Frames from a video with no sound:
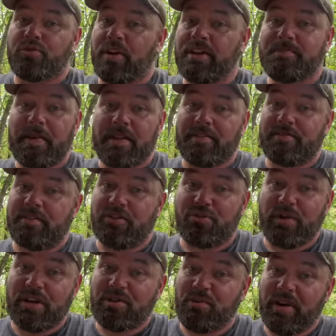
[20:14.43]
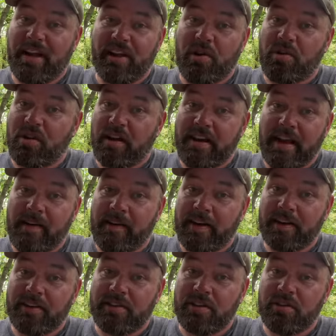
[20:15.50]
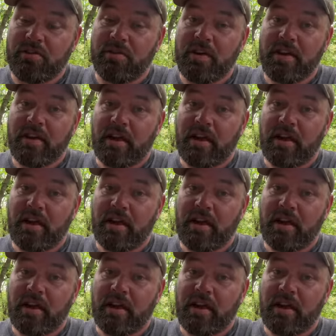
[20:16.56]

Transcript: trespasser situation we got going on now out here, too.